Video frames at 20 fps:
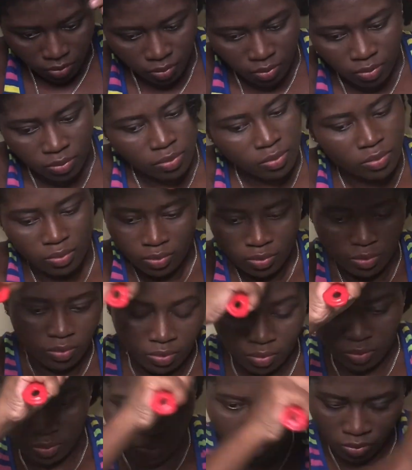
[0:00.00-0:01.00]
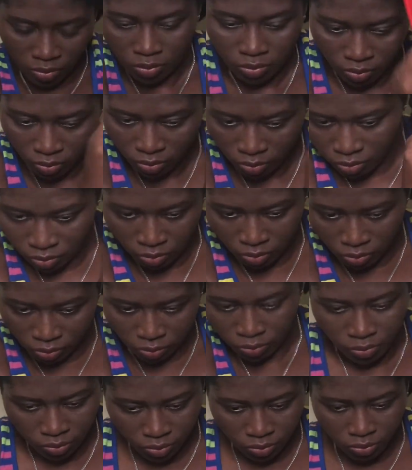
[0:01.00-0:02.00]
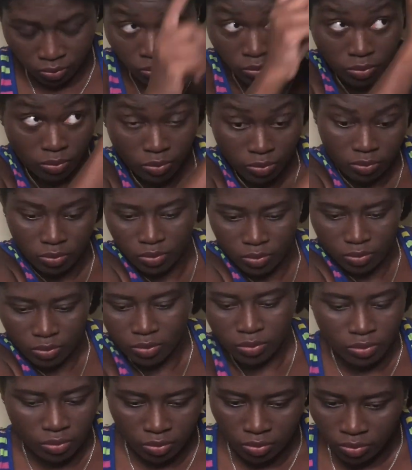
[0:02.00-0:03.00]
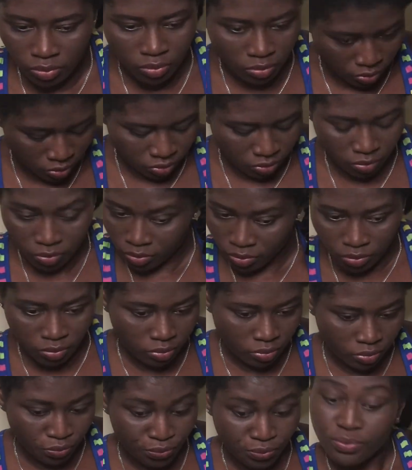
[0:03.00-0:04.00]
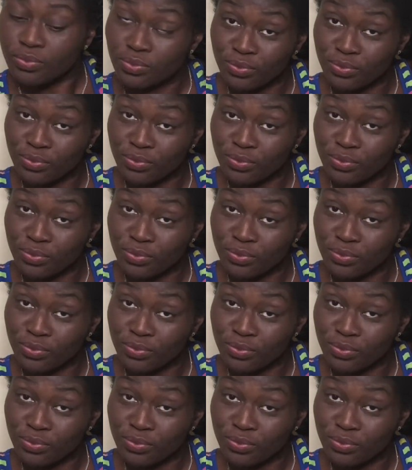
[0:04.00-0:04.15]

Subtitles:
I said, and noticeably has been promoting